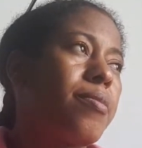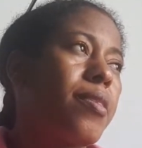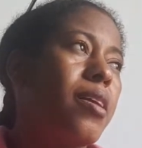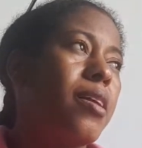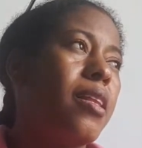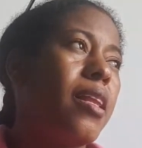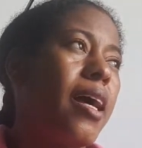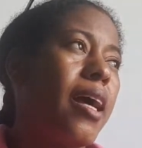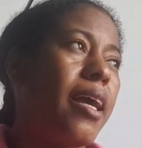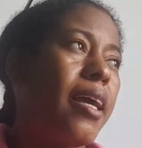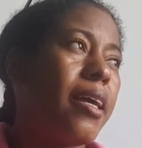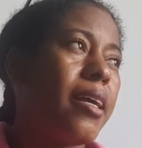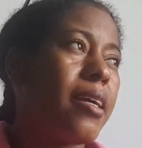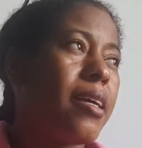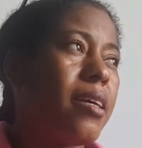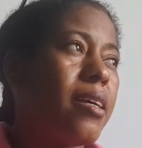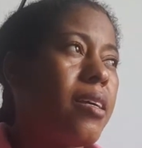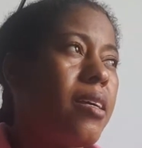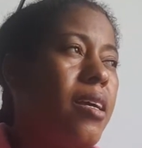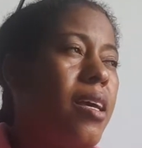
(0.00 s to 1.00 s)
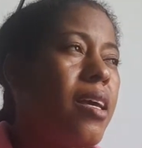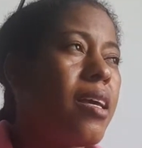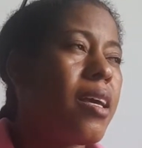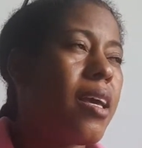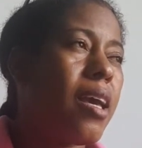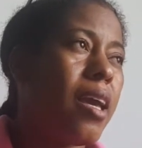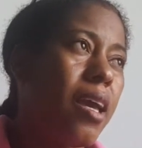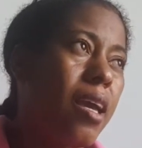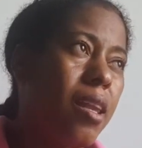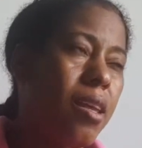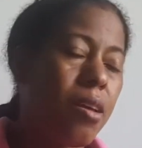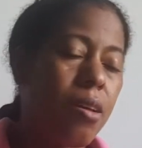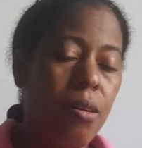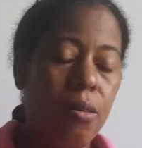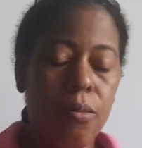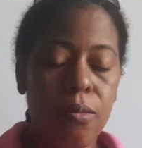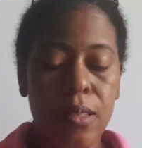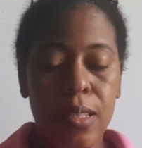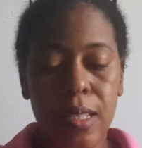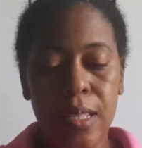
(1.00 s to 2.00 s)
like Katie
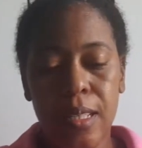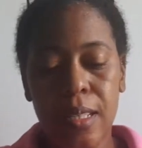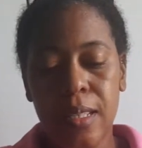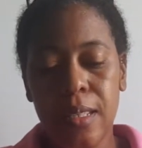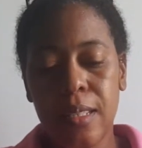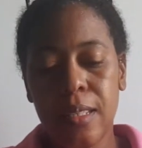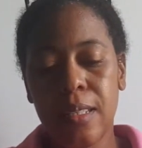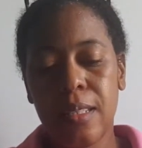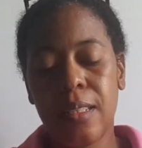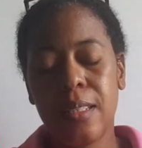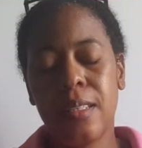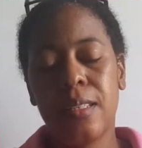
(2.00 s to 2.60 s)
Golden,